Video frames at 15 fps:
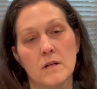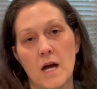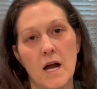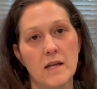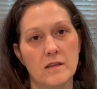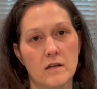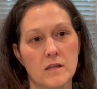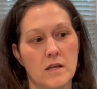
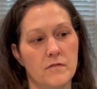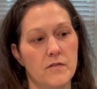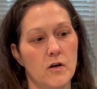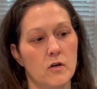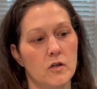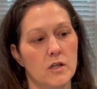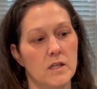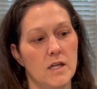I thought they
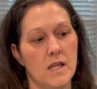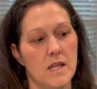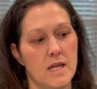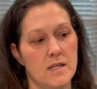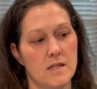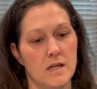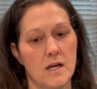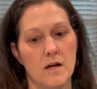felt good. I
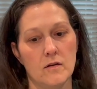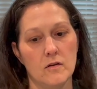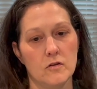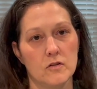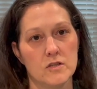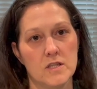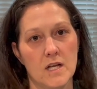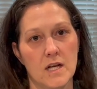like the
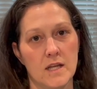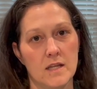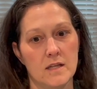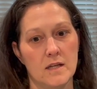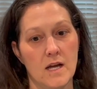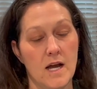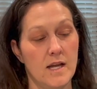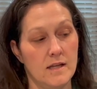colors
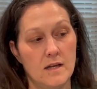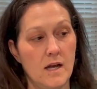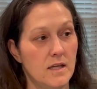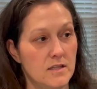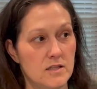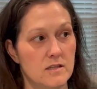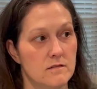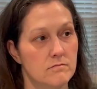and I, I, I
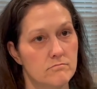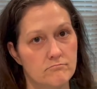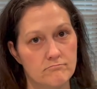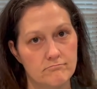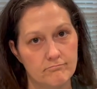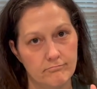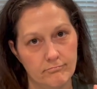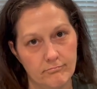just,
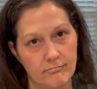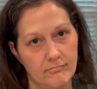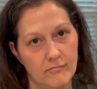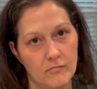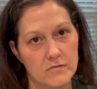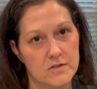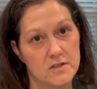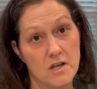
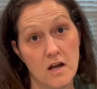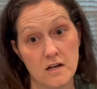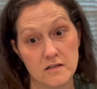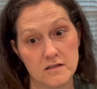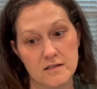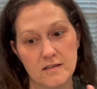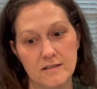socks.